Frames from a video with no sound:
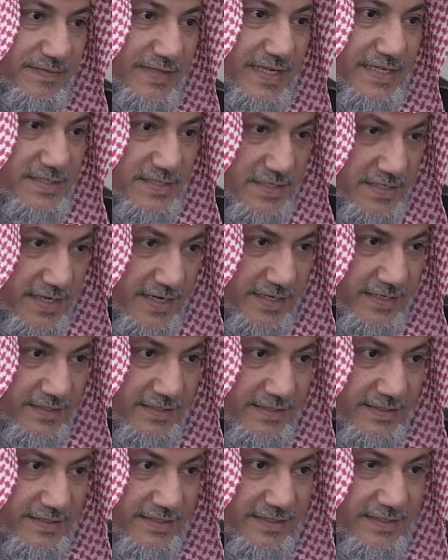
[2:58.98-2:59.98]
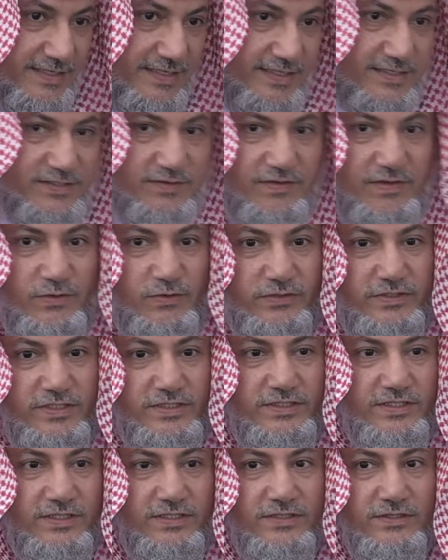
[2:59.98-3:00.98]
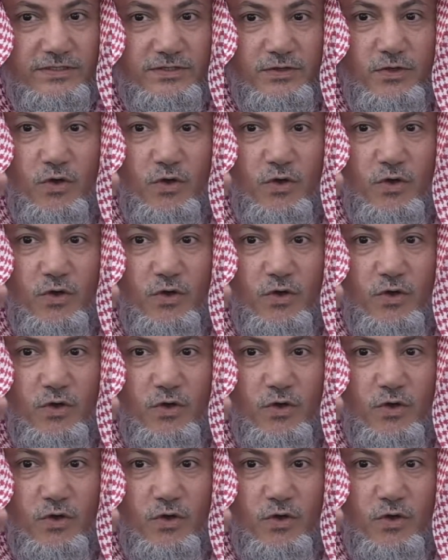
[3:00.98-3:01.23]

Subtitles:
Is it clear? So a condition,